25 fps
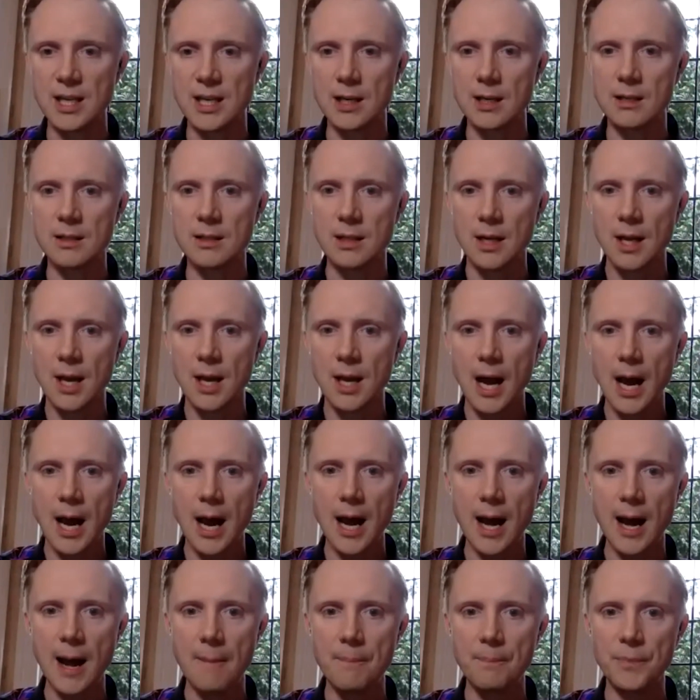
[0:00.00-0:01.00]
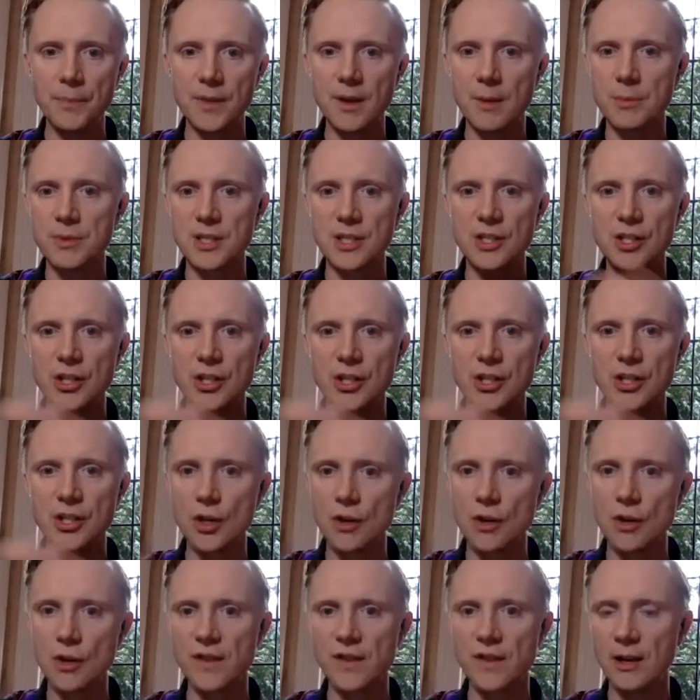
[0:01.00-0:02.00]
And there was a
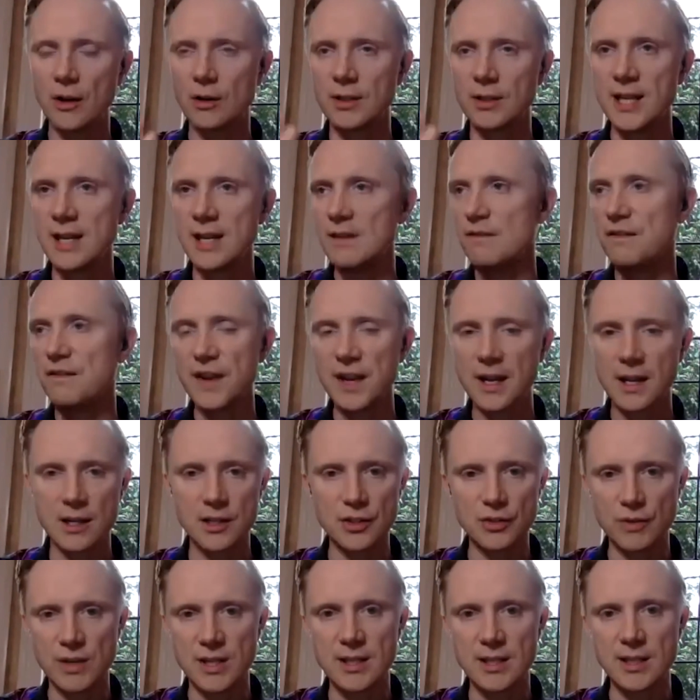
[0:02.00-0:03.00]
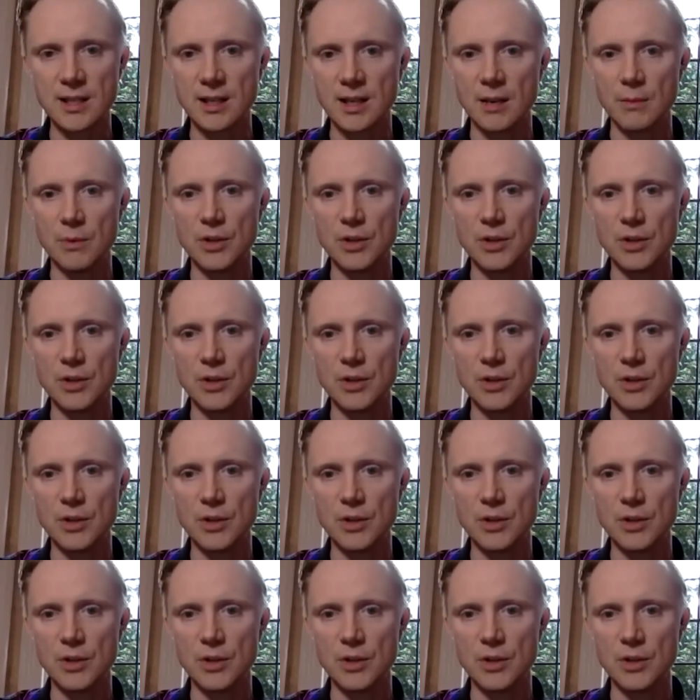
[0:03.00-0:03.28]
survey called Hidden Figures recently,